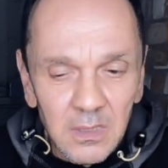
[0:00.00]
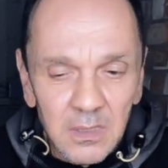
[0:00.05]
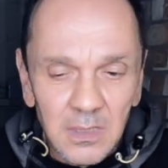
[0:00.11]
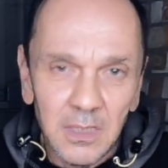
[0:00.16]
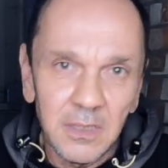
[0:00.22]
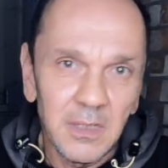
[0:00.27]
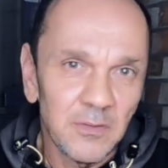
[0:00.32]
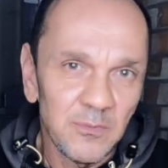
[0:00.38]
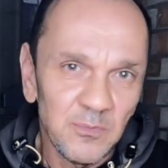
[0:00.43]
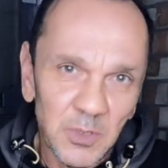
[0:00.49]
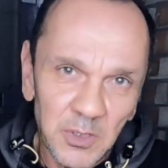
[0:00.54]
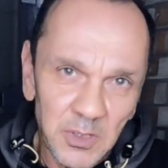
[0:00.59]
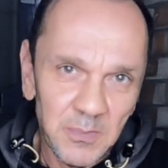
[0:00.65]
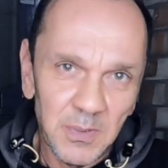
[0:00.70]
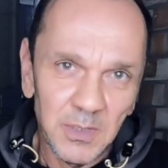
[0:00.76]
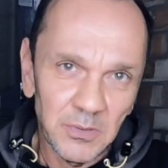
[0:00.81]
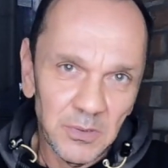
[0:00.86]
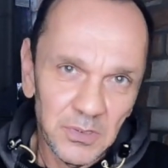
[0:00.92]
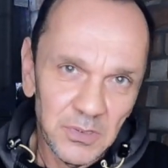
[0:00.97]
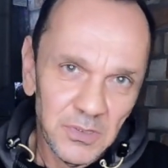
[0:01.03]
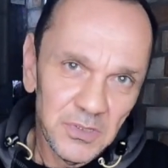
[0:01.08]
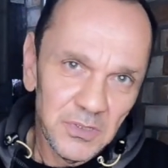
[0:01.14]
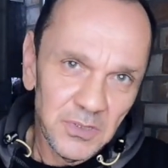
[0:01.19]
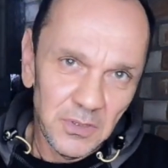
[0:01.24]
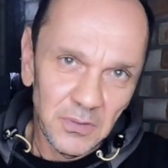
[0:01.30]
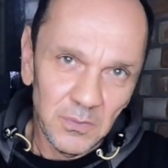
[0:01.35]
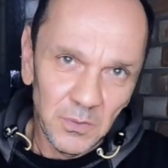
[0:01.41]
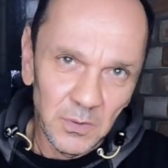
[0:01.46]
Now, you have
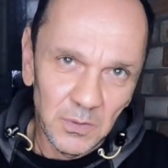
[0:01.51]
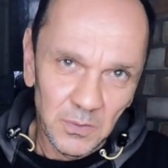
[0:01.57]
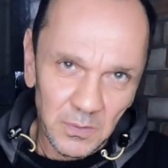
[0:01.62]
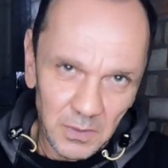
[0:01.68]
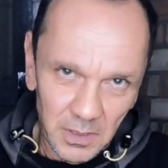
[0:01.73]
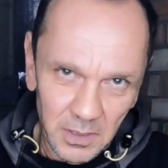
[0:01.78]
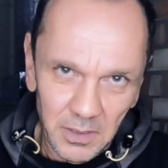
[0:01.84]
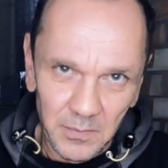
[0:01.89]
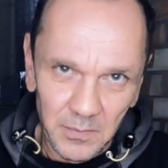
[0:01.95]
bodybuilders that will,